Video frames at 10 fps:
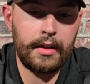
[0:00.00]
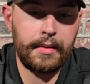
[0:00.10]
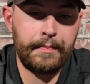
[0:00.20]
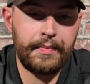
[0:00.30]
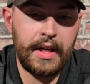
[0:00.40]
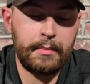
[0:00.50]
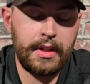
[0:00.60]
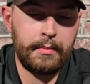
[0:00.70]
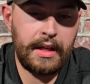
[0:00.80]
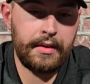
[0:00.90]
That
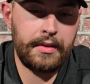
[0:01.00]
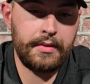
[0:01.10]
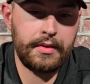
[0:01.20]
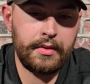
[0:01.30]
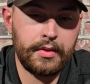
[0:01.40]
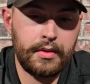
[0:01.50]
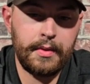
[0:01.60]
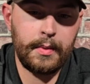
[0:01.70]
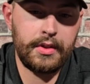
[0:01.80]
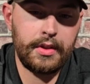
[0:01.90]
being Mathews and
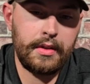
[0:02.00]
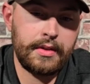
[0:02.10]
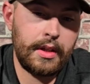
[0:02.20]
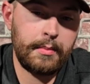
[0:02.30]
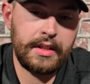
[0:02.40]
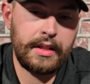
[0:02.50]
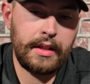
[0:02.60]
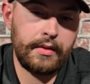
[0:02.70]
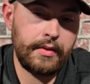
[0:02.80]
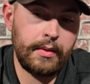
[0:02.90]
UltraView engineers coming together,